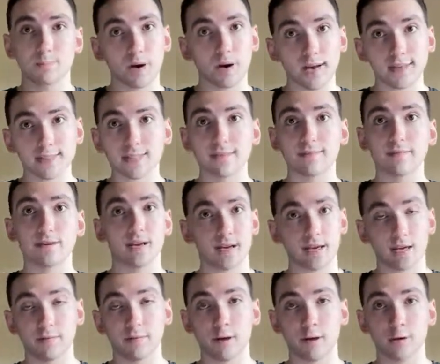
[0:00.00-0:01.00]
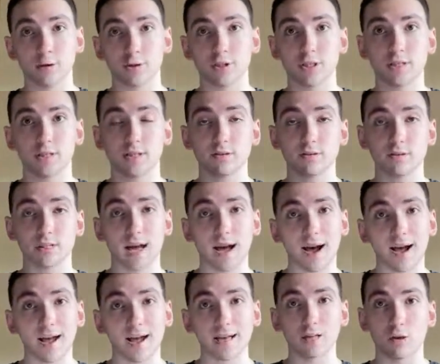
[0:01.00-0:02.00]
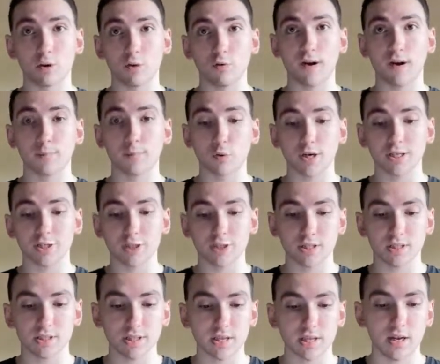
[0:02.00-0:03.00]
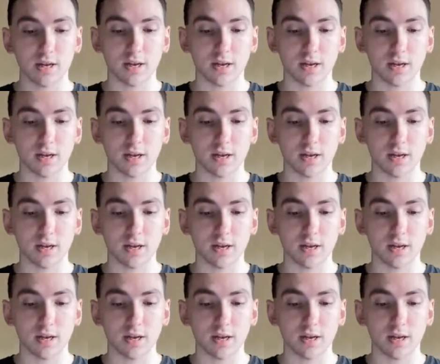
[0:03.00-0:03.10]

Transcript: positive and negative energy. There's high and low vibrations.